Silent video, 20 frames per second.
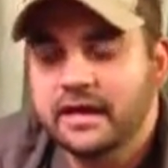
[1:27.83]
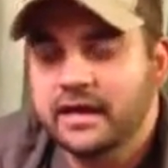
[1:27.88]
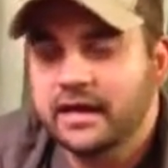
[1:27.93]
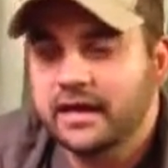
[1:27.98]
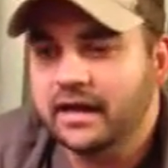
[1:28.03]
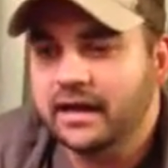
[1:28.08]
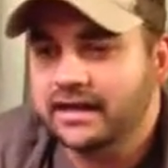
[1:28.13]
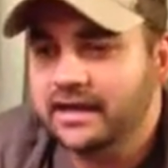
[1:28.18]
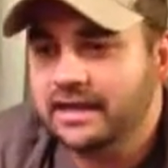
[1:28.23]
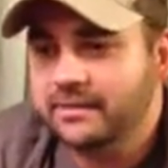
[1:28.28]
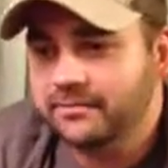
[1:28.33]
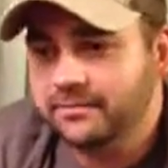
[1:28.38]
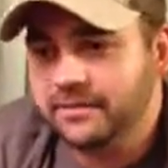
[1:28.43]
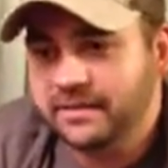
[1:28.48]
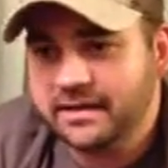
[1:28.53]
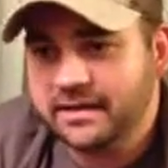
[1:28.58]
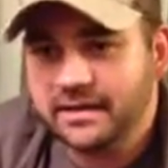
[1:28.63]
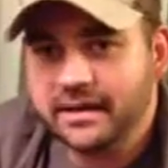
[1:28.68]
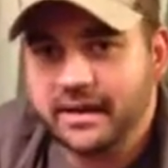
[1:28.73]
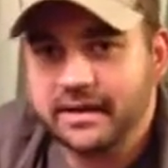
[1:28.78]
uh, keeping me
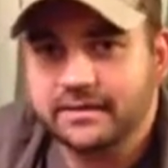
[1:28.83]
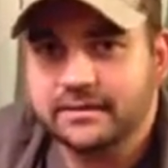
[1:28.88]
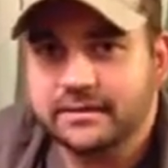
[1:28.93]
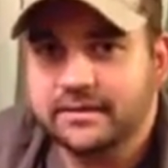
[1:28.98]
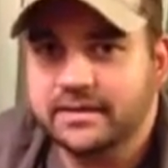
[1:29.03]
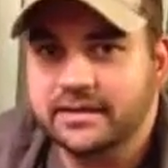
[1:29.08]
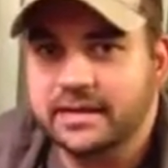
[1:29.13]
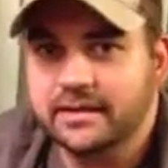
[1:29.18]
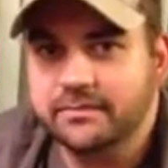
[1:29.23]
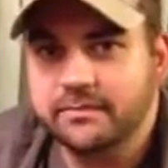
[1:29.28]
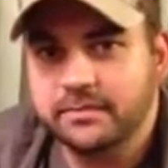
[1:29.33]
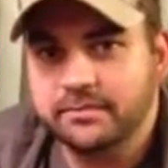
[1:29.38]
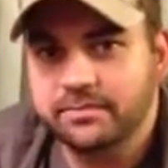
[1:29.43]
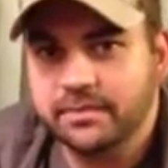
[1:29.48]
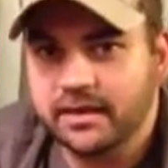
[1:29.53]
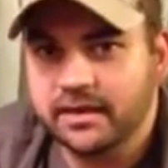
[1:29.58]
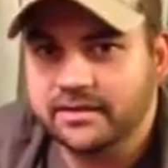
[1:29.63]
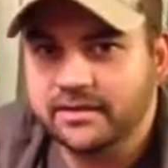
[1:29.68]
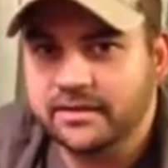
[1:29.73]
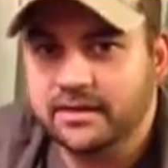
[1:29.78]
connected, keeping me
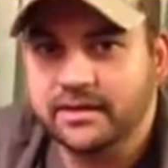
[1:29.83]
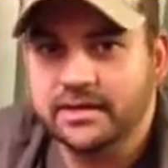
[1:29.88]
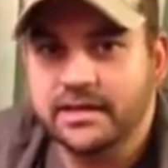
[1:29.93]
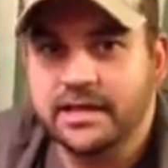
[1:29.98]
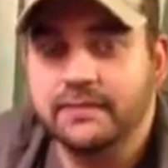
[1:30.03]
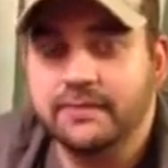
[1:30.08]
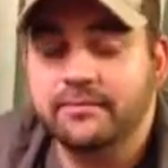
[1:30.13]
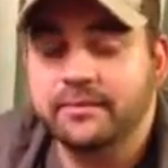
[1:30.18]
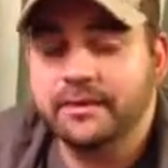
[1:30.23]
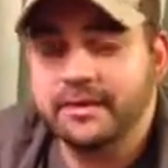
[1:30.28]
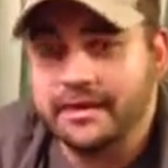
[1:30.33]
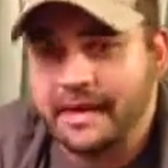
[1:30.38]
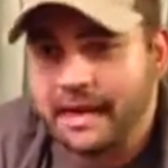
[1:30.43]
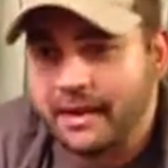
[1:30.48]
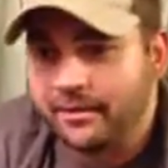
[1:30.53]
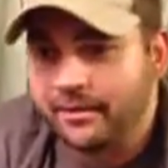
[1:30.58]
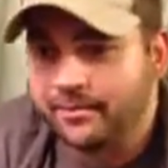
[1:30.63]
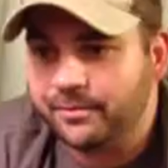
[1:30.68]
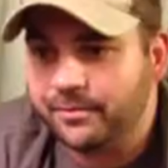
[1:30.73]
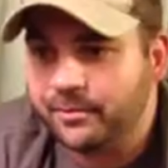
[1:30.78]
plugged in, keeping me
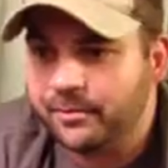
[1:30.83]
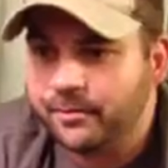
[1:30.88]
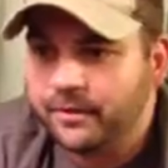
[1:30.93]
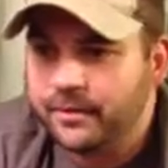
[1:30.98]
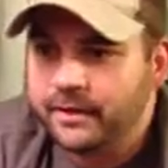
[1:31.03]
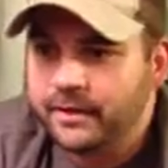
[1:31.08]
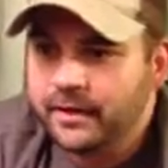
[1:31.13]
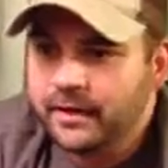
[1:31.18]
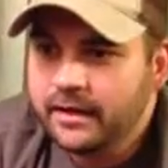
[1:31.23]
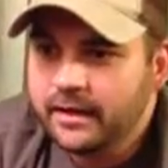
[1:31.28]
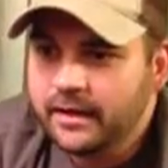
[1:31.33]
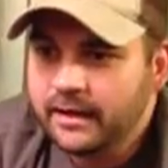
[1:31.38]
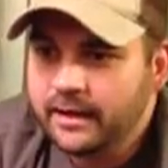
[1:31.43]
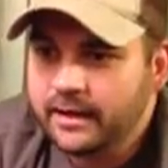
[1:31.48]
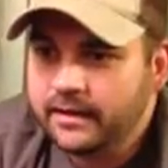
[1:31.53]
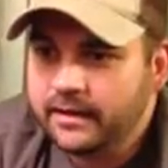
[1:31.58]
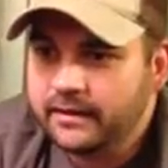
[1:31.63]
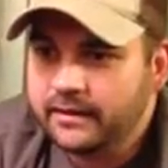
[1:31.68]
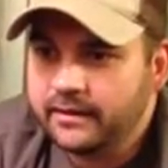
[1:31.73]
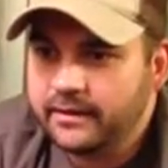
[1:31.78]
accountable.
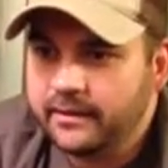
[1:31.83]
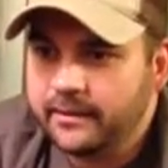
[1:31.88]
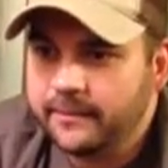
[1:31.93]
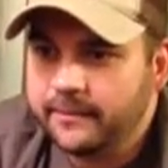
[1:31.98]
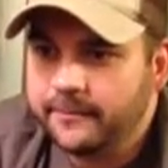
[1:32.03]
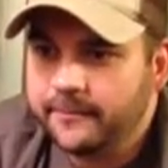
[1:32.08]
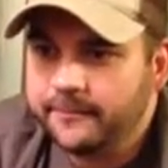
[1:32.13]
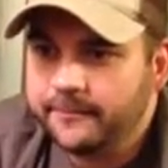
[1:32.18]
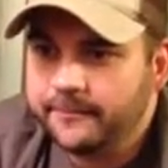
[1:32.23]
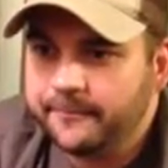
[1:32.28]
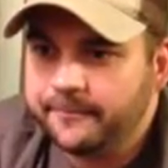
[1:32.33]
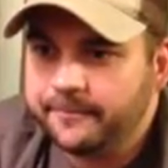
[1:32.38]
And um,